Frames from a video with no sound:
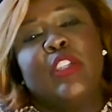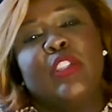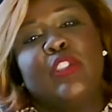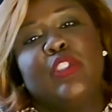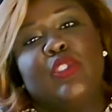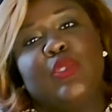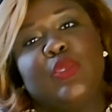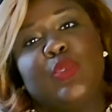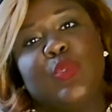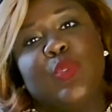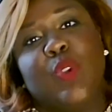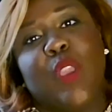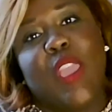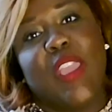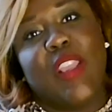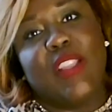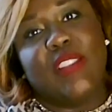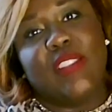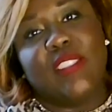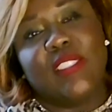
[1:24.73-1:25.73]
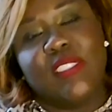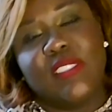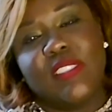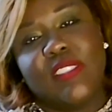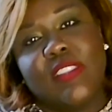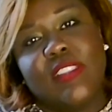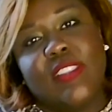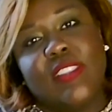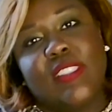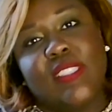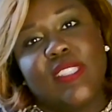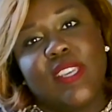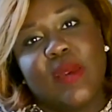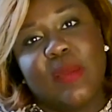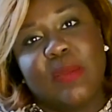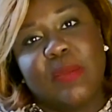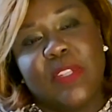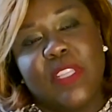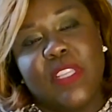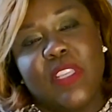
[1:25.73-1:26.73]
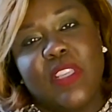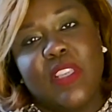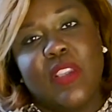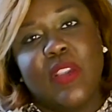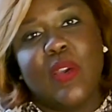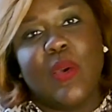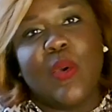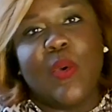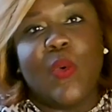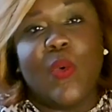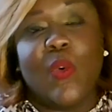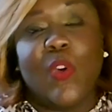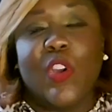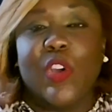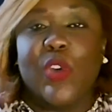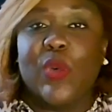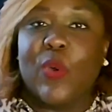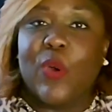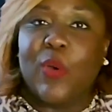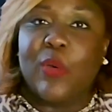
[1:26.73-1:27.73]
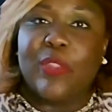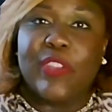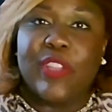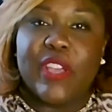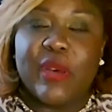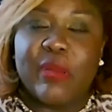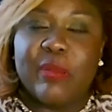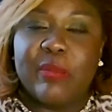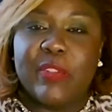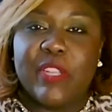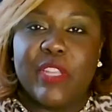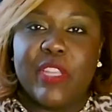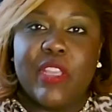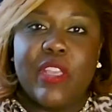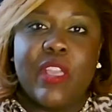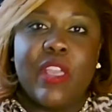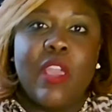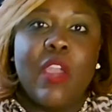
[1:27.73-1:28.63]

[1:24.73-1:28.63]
to exit the company or grow the company